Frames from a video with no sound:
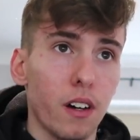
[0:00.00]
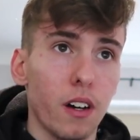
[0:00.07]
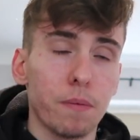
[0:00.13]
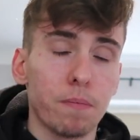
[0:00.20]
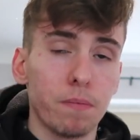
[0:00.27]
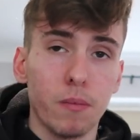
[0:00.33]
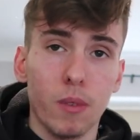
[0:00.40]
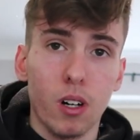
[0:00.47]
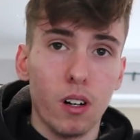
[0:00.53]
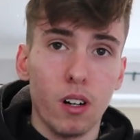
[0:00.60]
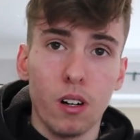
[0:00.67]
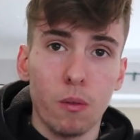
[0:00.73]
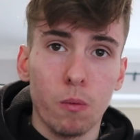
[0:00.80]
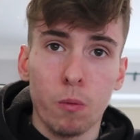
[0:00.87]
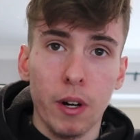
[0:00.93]

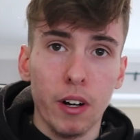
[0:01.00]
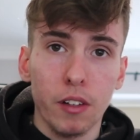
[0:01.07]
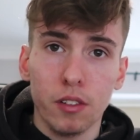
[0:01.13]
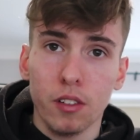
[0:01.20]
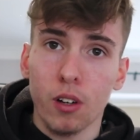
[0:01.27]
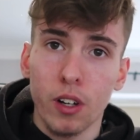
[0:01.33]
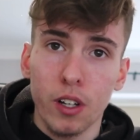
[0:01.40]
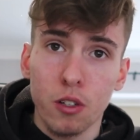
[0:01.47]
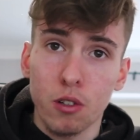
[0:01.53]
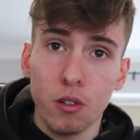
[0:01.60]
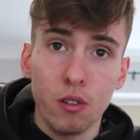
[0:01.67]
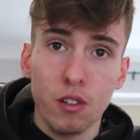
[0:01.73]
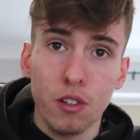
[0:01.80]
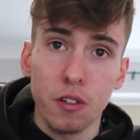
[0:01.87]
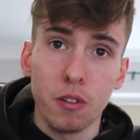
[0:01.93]
when I started
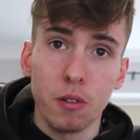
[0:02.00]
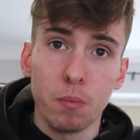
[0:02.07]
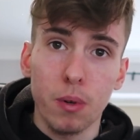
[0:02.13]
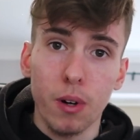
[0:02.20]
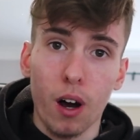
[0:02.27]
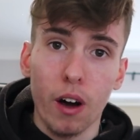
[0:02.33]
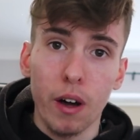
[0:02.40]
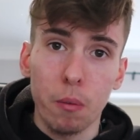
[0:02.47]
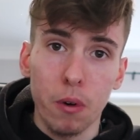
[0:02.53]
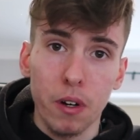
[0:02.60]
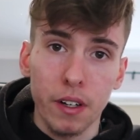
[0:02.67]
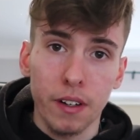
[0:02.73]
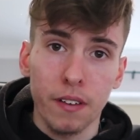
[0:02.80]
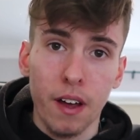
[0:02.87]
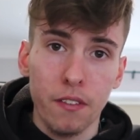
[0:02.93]
YouTube, I
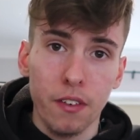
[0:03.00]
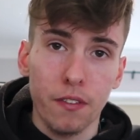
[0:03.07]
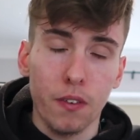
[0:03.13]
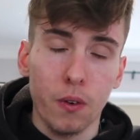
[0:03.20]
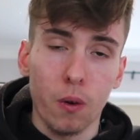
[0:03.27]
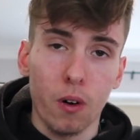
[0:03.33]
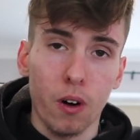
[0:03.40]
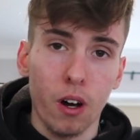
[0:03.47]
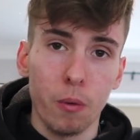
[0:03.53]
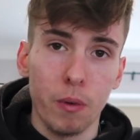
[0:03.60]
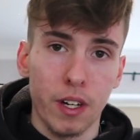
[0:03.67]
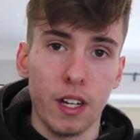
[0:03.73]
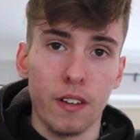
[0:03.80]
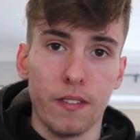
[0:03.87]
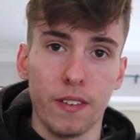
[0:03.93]
would have never thought I
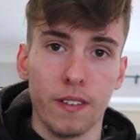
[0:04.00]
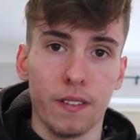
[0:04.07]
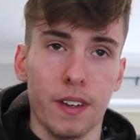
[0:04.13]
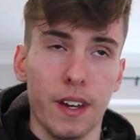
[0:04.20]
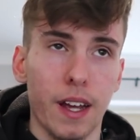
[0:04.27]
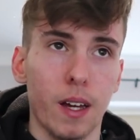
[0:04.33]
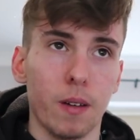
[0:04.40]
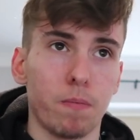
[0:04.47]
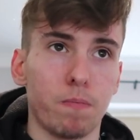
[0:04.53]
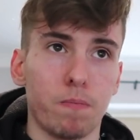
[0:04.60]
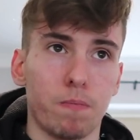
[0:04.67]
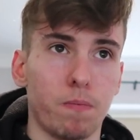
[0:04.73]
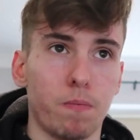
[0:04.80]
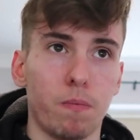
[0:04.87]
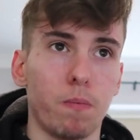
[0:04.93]
would even get
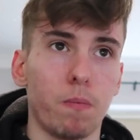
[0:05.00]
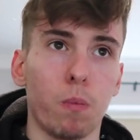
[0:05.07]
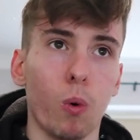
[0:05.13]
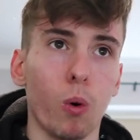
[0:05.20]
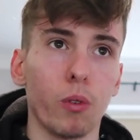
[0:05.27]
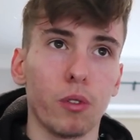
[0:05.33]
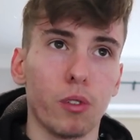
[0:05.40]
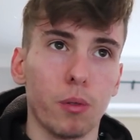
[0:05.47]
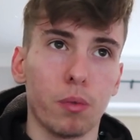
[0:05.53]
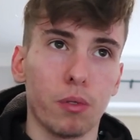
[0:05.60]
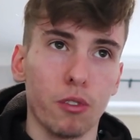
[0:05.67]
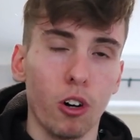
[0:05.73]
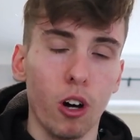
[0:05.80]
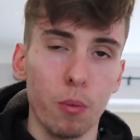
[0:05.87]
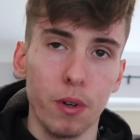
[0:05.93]
1
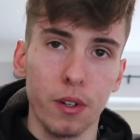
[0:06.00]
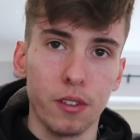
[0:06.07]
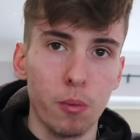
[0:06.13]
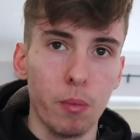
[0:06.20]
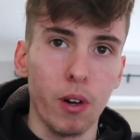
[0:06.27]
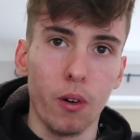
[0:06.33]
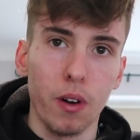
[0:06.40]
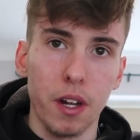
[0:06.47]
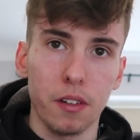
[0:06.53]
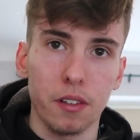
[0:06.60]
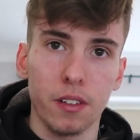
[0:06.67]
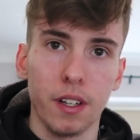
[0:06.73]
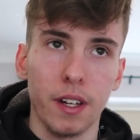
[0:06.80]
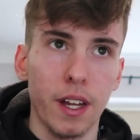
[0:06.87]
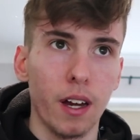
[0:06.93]
subscriber, to be
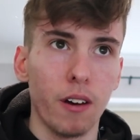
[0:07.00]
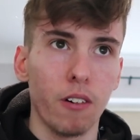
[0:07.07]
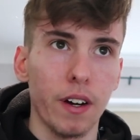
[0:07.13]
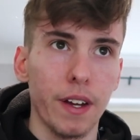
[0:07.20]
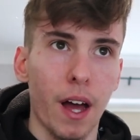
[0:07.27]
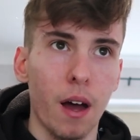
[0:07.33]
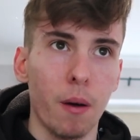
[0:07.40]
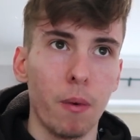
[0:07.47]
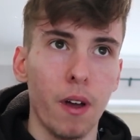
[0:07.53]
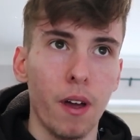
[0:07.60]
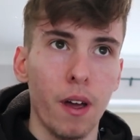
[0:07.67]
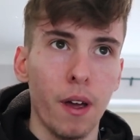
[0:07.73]
honest. And here I am,